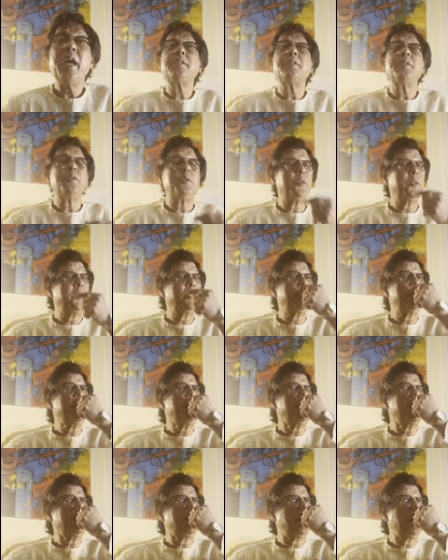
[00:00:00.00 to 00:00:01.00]
This is the
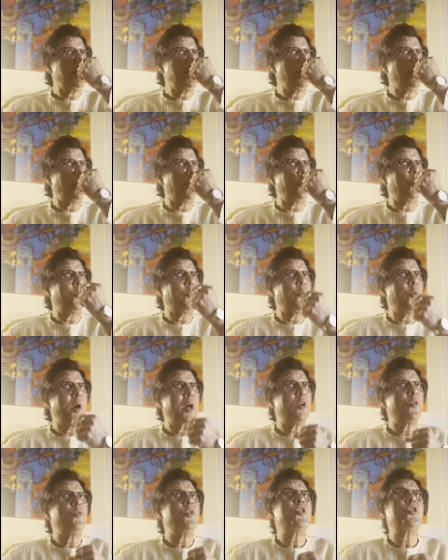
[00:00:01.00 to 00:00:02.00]
thing what
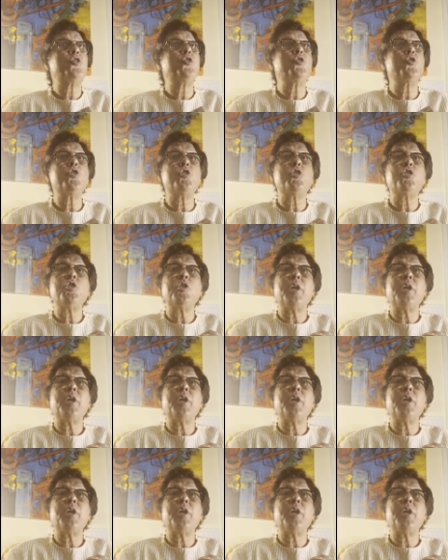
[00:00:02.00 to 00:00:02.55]
we should